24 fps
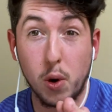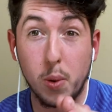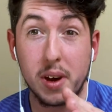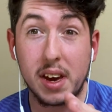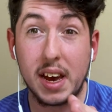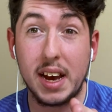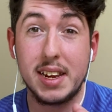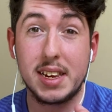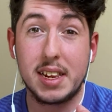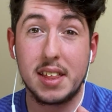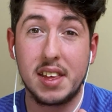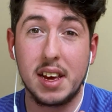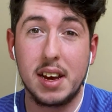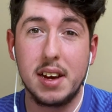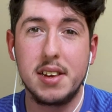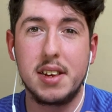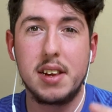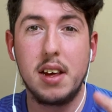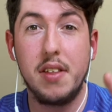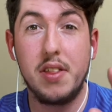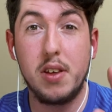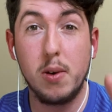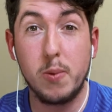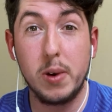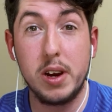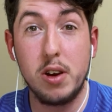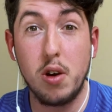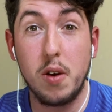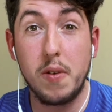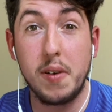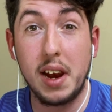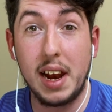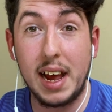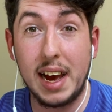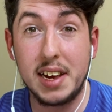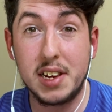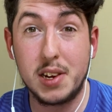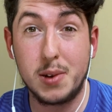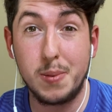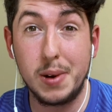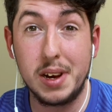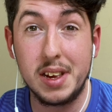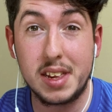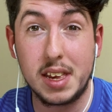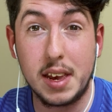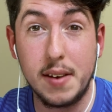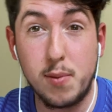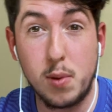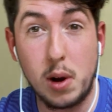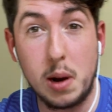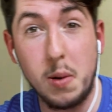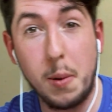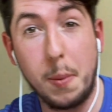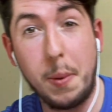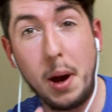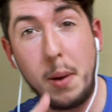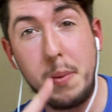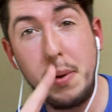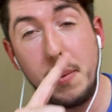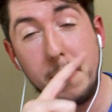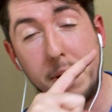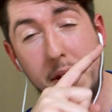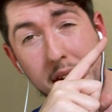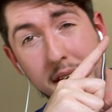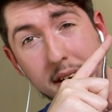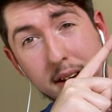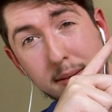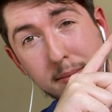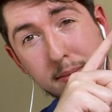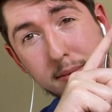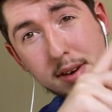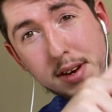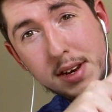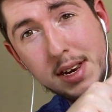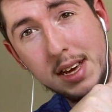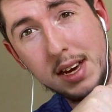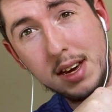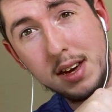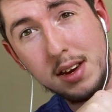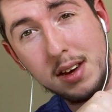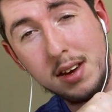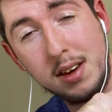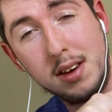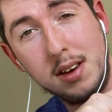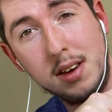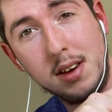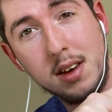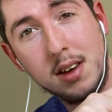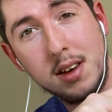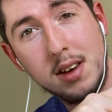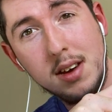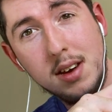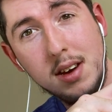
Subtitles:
we get into things, the winner of last week's giveaway will pop up here. Ding!